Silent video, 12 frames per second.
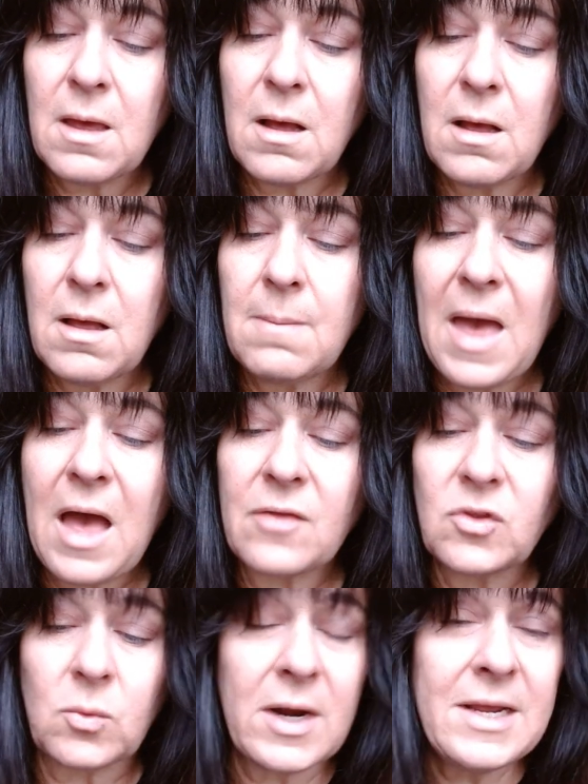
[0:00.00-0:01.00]
On
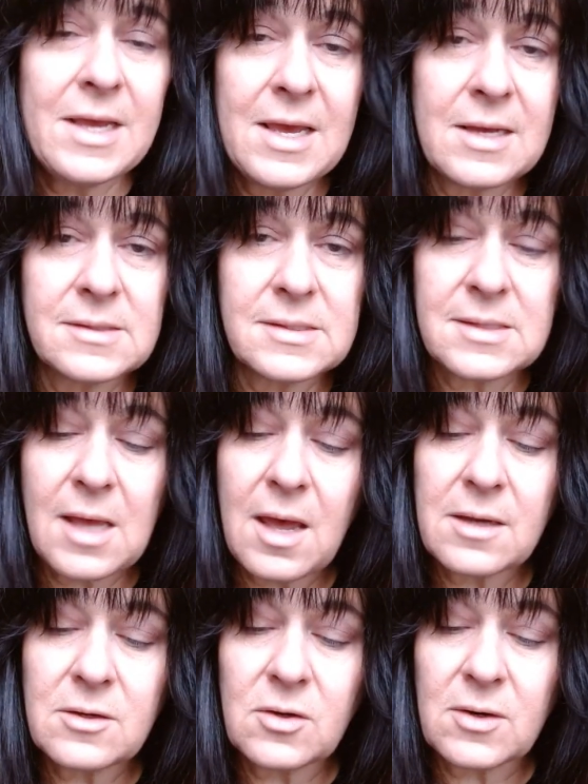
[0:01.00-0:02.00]
the right-hand
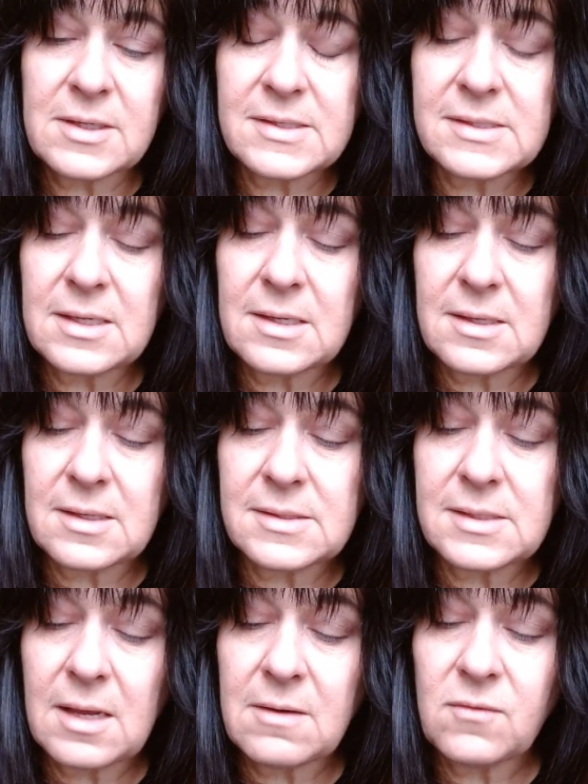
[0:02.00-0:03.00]
side, you're going to see a
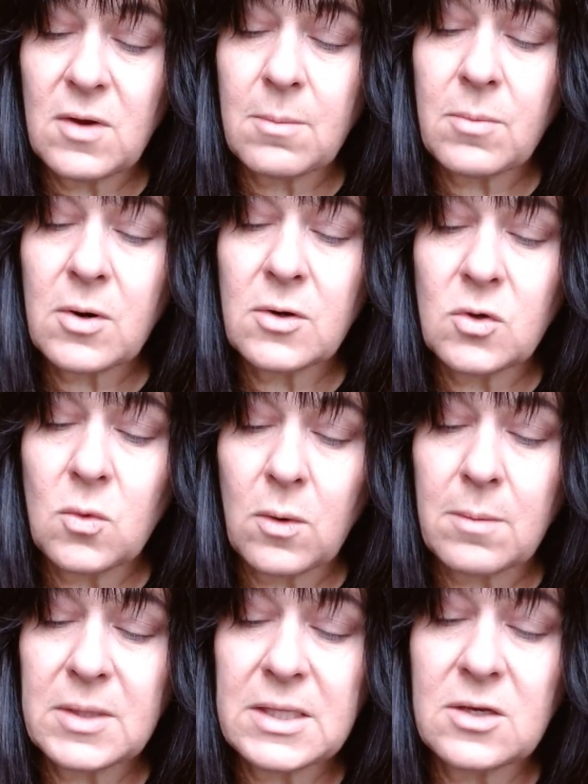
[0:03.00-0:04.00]
set of number.
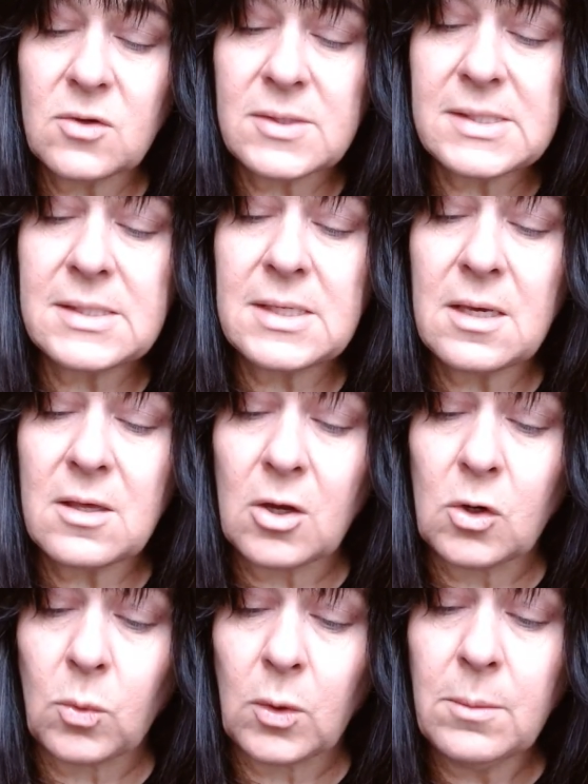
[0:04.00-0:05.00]
Normally, you'll see a
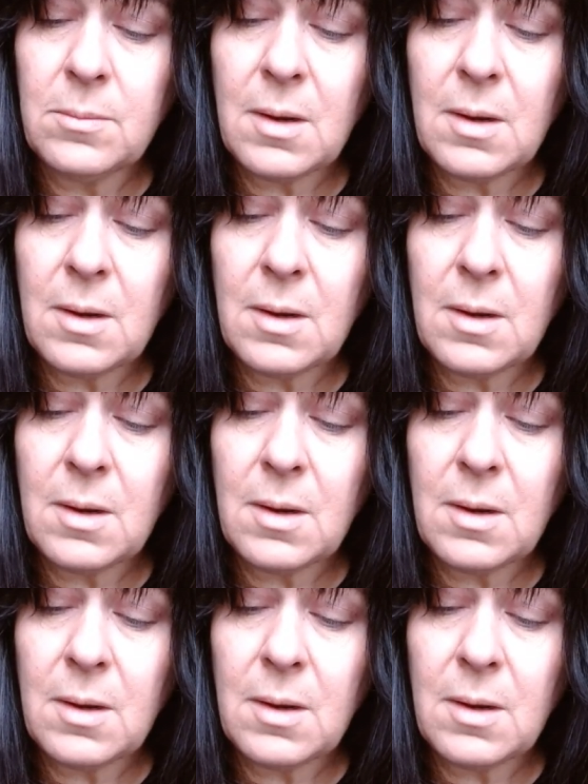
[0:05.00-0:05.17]
group